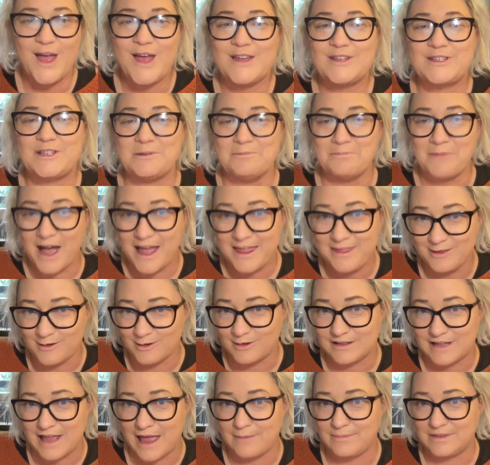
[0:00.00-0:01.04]
So, my
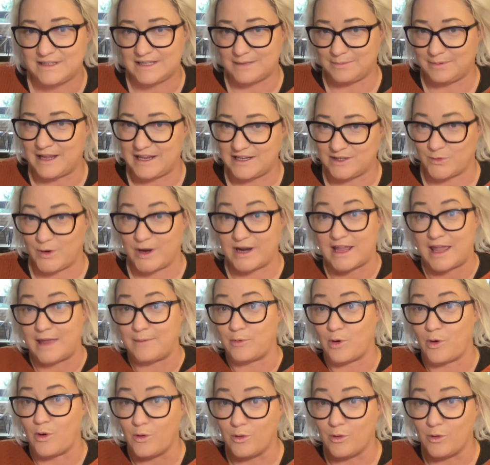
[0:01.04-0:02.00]
thought lab is a place where I keep